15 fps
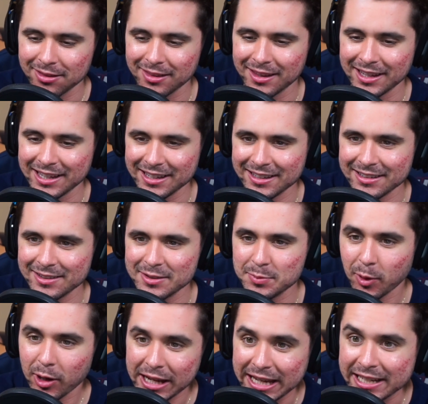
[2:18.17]
Like, it's
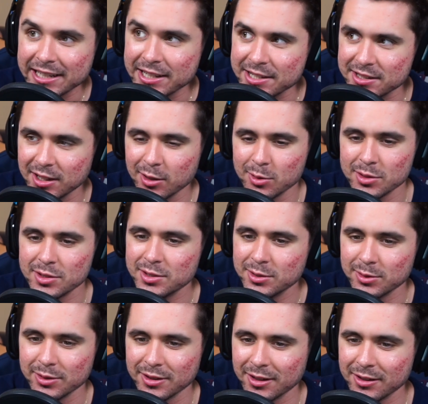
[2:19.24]
probably in his nose, too.
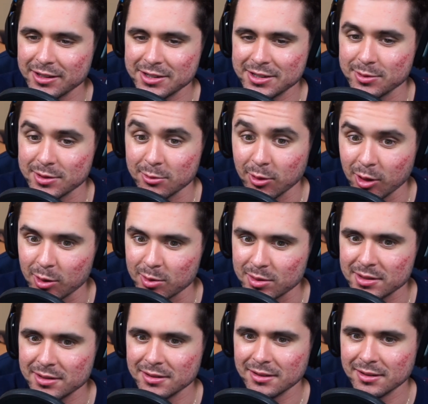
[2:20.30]
You know, that shit was
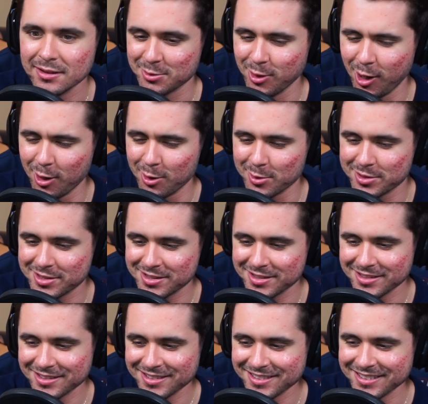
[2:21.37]
gross. Gross.
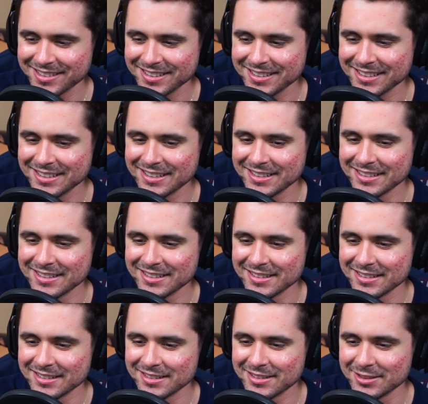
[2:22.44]

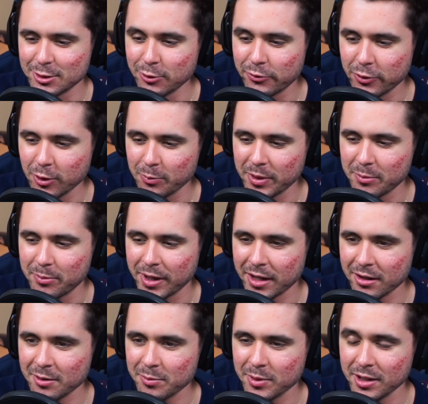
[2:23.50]
Do you feel a bit
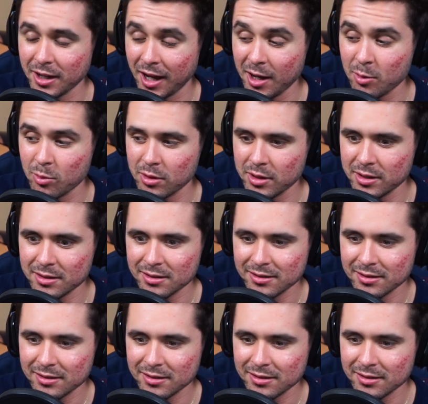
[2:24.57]
better, bro? I would.